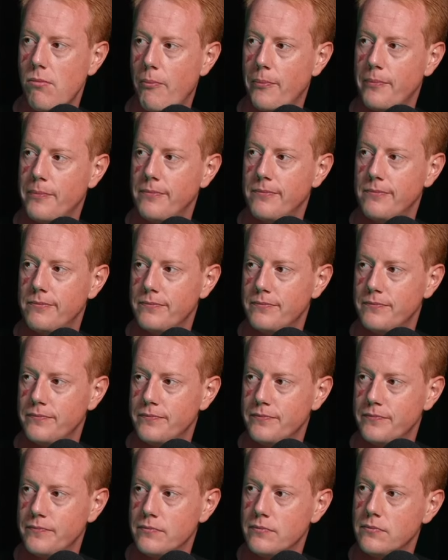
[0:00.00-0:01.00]

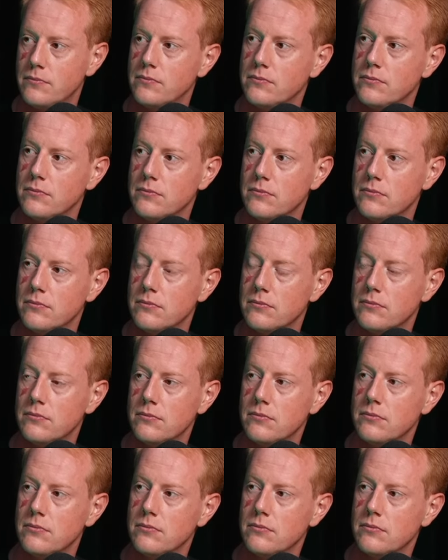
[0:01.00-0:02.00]

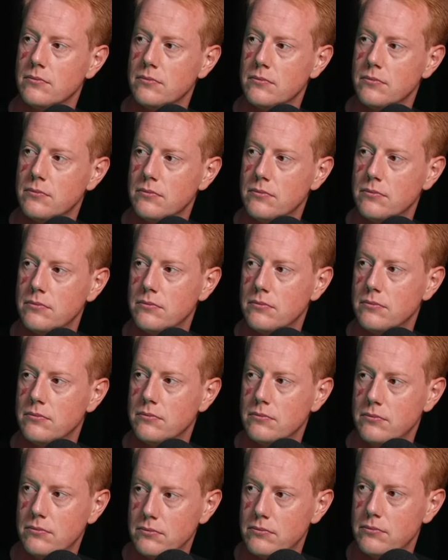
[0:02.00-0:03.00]

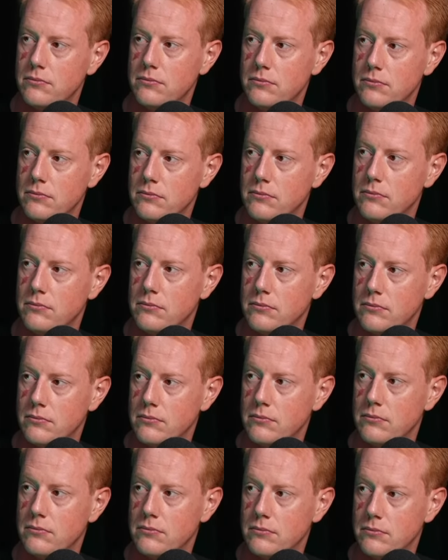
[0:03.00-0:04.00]

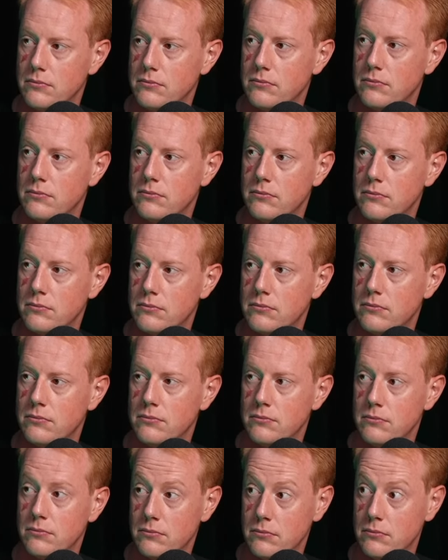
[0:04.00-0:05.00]

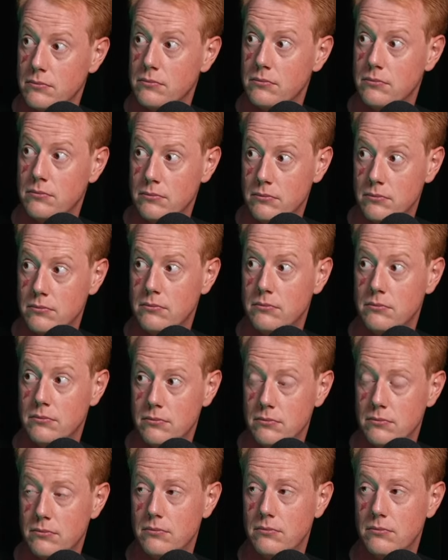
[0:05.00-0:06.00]

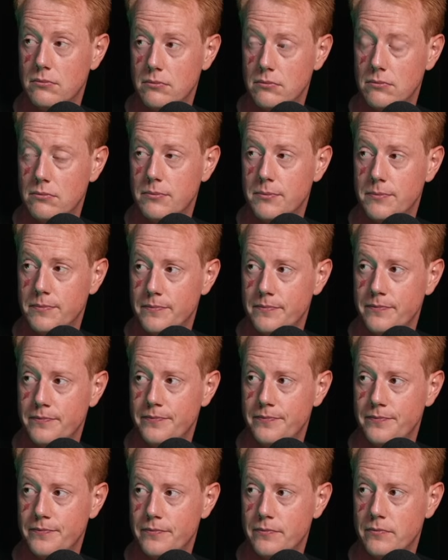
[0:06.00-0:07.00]

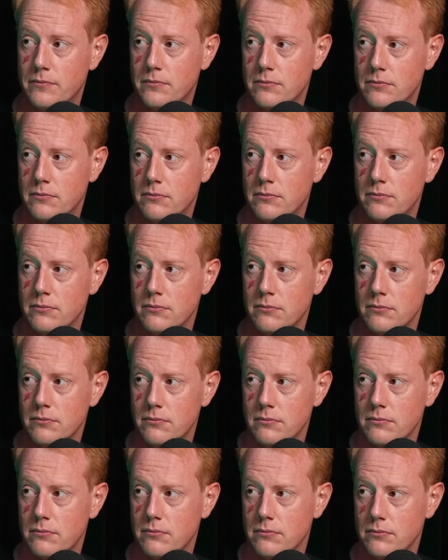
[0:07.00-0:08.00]
The person shown says nothing.